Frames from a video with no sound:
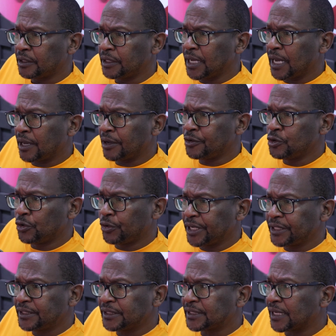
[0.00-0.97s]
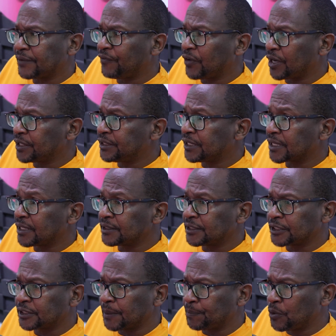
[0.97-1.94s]
Yeah, you register at
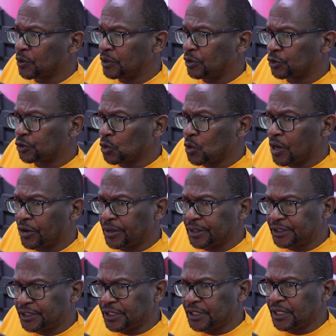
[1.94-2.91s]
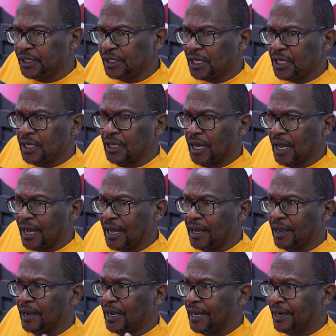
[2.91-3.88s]
FarajaCancerSupport.org.
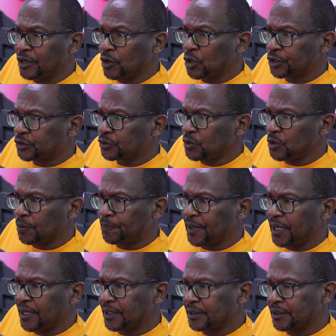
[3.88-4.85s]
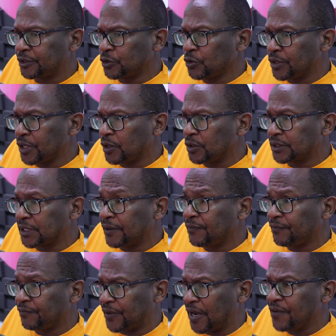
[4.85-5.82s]
Adults will pay
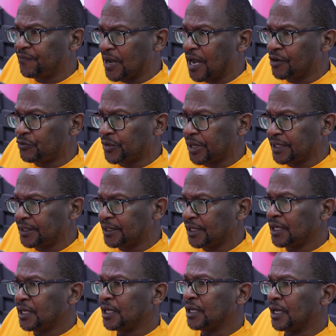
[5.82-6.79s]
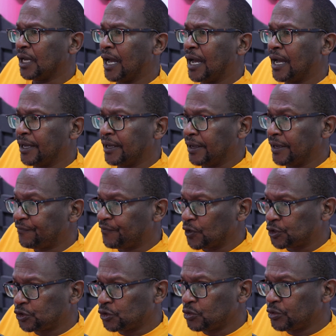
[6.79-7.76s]
2,500. And
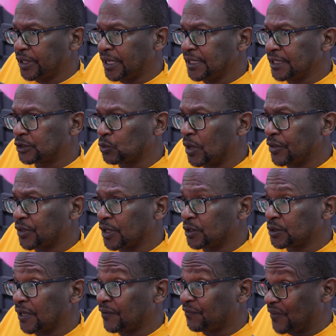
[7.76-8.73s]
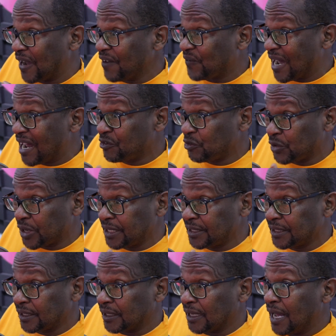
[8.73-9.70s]
for children, it's
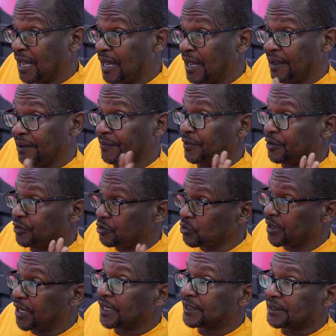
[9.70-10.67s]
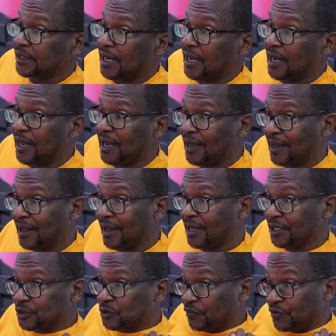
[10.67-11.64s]
1,500. You get
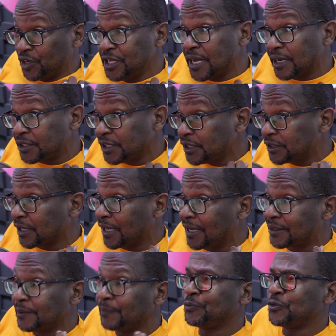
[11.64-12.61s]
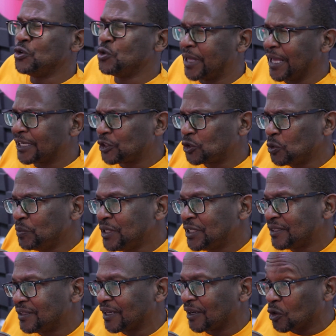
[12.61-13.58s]
a souvenir T-shirt. You get to meet
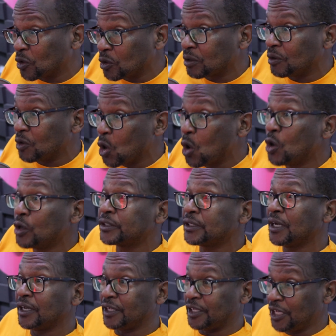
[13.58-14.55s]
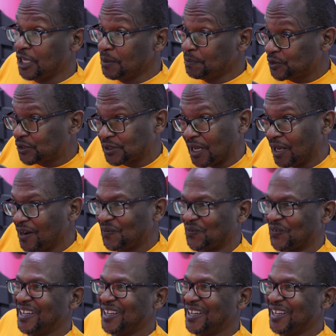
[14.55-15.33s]
the goat himself.